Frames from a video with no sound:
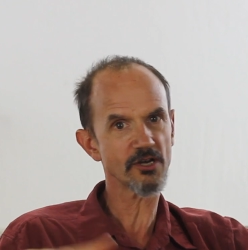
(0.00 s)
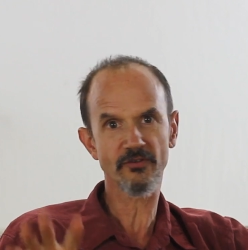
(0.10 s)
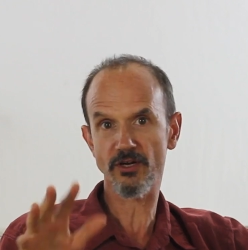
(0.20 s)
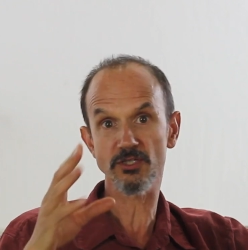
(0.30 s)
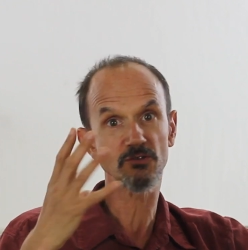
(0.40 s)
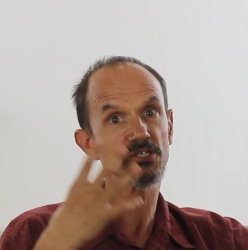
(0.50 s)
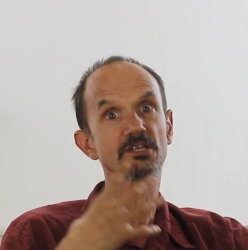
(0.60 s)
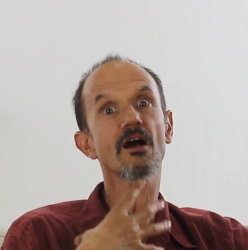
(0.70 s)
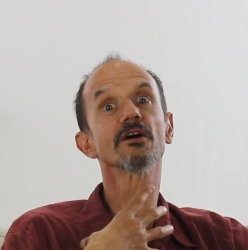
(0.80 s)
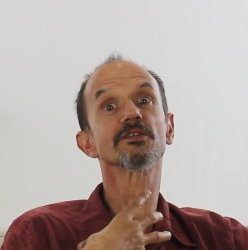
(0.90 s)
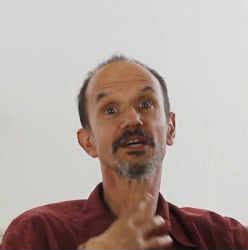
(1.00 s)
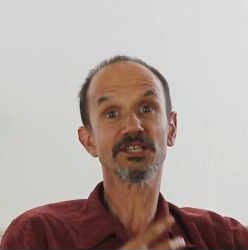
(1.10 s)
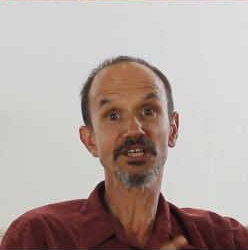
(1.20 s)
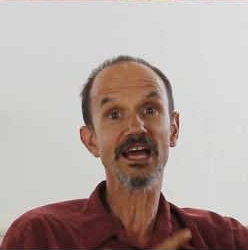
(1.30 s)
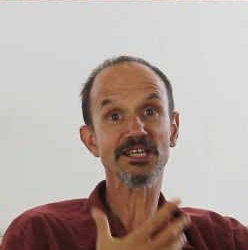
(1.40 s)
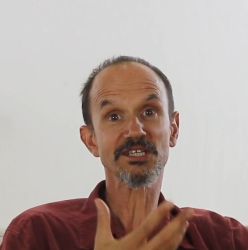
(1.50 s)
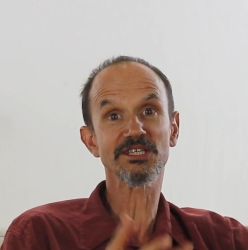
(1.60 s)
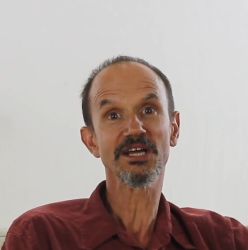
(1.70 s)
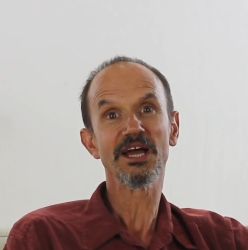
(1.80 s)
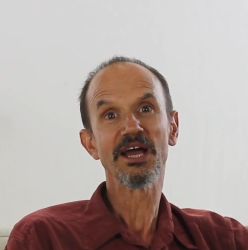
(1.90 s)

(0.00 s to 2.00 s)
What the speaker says: over because you just can't digest